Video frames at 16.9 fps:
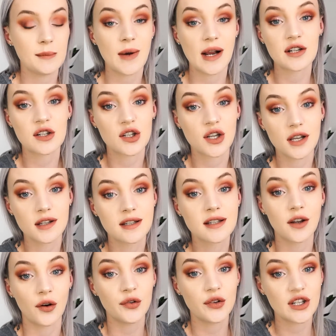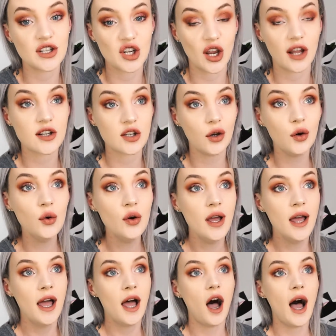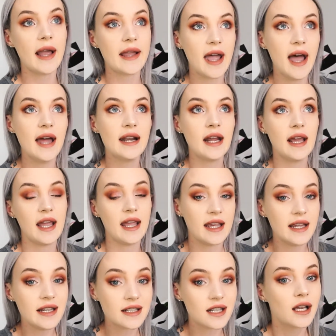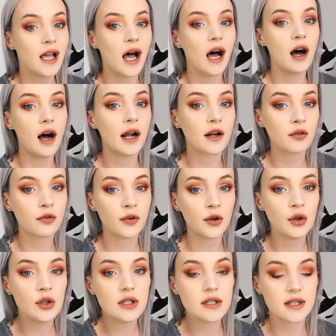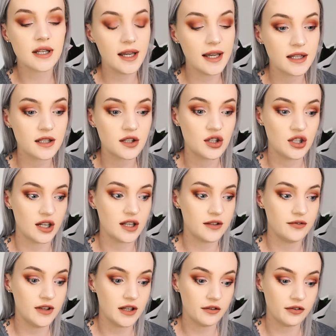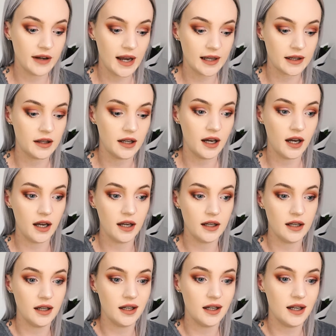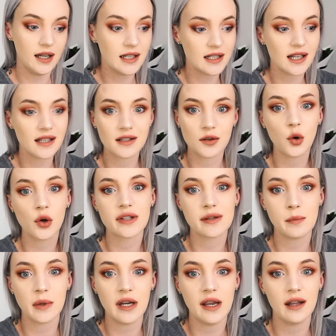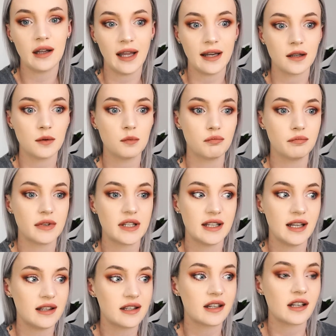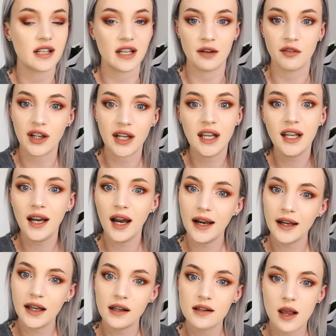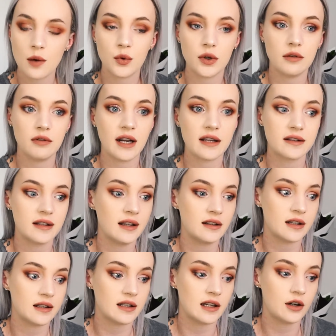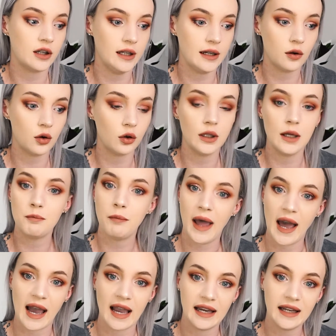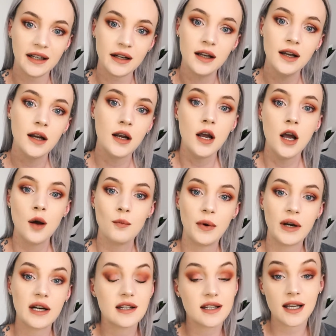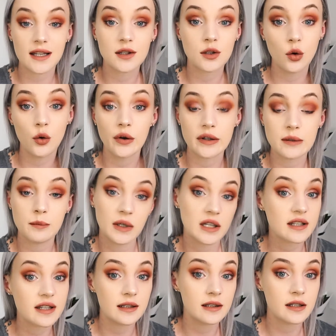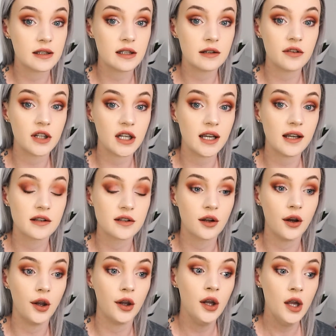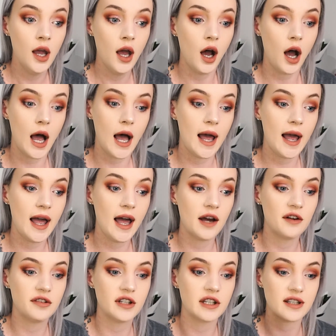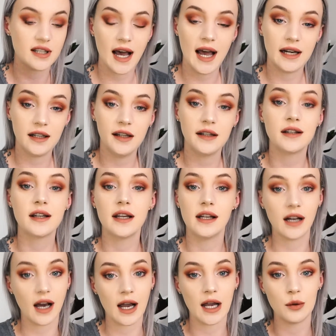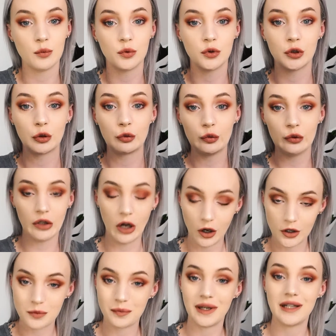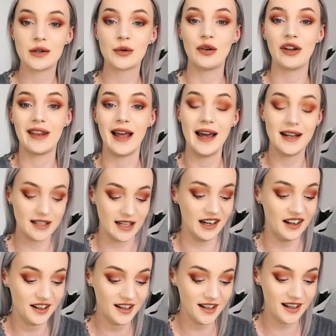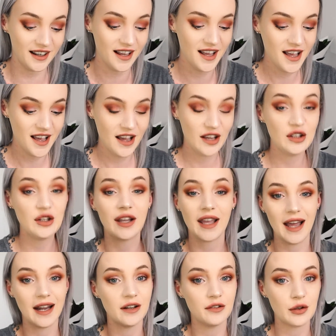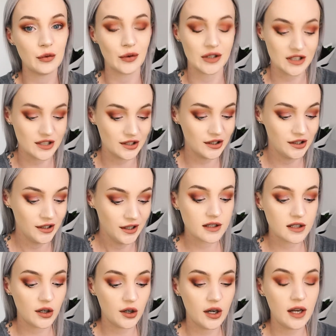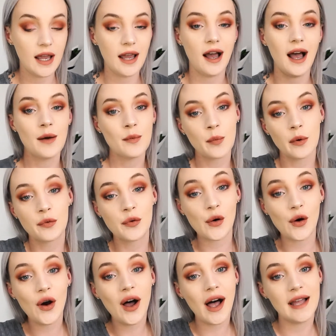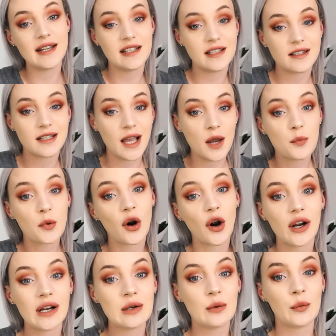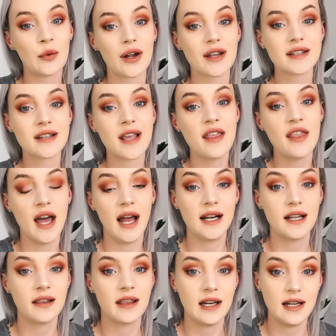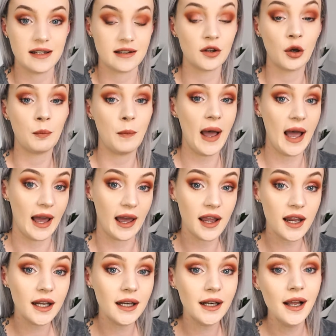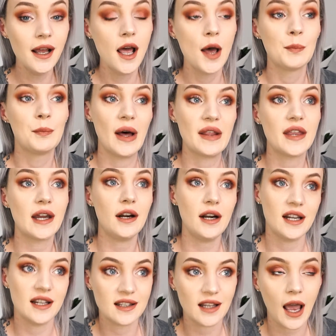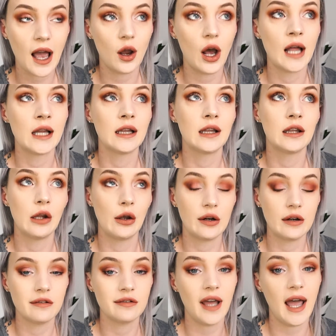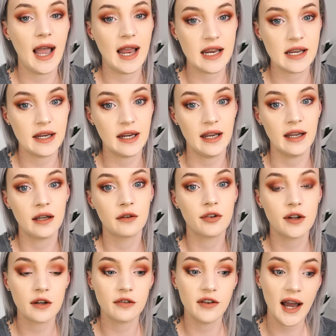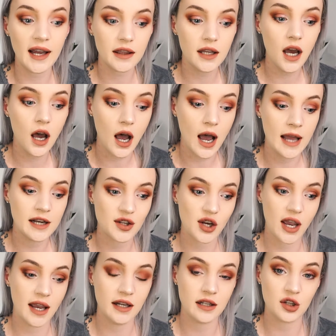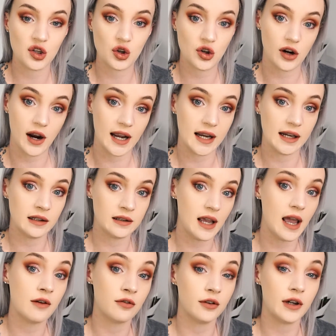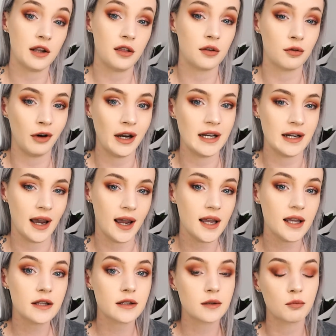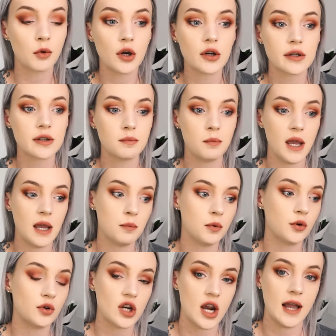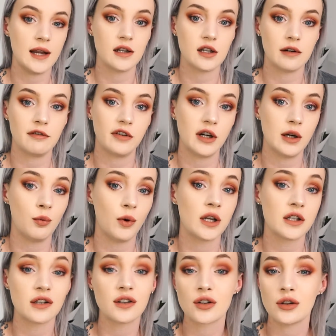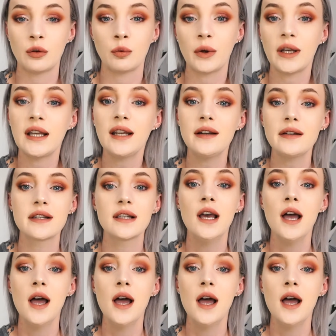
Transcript: much soft and gentle. I can eat harder foods, it's just for the fact that it does cause a bit of like sensitivity, I guess. I wouldn't necessarily call it pain, but it does cause a bit of sensitivity. So I have decided that I will not be doing that. You can if you want to. So before I did say a pro was that there is no pain, but there is a lot of aching. For the fact that I change trays every 3 days, most people change every 1 to 2 weeks.